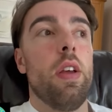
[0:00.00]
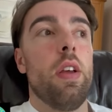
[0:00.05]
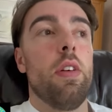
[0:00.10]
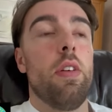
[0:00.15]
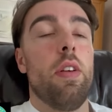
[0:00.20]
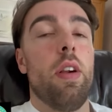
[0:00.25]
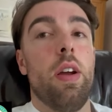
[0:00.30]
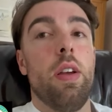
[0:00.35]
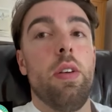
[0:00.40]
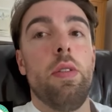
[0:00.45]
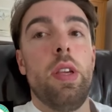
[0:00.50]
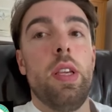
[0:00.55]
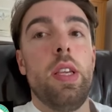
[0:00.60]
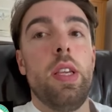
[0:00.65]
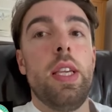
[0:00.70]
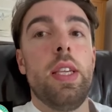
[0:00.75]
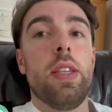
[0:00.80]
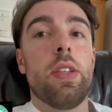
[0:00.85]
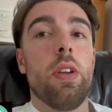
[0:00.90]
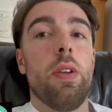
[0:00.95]
right,
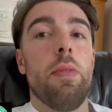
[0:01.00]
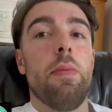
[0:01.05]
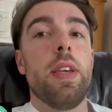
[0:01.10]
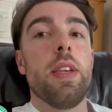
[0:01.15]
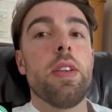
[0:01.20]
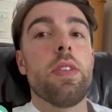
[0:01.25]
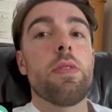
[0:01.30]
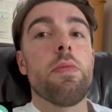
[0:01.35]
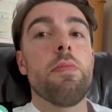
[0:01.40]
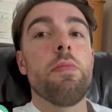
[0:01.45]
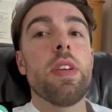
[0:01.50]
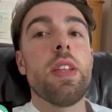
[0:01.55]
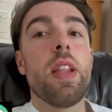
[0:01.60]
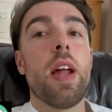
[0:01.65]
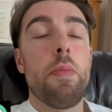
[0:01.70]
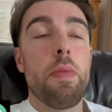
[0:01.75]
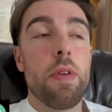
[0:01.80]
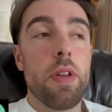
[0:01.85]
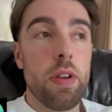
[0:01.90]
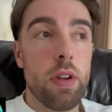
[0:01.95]
he's going to make something
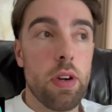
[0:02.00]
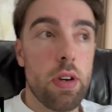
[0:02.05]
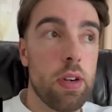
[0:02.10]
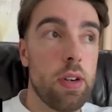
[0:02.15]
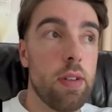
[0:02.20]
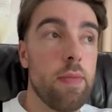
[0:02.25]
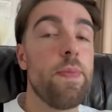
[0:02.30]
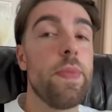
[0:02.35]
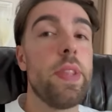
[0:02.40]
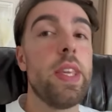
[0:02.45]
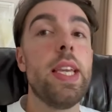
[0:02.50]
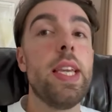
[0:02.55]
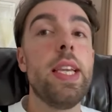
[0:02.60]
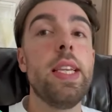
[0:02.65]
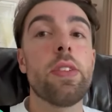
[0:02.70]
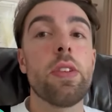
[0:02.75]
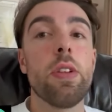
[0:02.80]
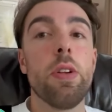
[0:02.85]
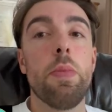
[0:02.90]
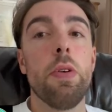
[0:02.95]
happen, or
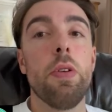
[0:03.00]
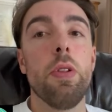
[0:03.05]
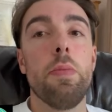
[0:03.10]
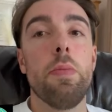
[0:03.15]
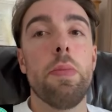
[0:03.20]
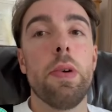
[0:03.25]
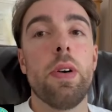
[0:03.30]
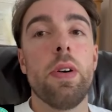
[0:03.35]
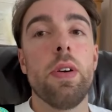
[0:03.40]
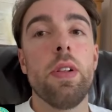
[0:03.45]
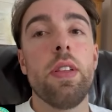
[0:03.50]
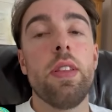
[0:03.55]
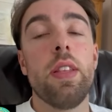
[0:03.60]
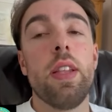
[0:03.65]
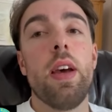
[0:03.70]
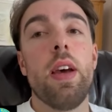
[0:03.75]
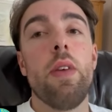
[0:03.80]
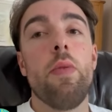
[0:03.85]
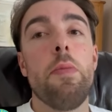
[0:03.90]
he's going to put the ball in the net.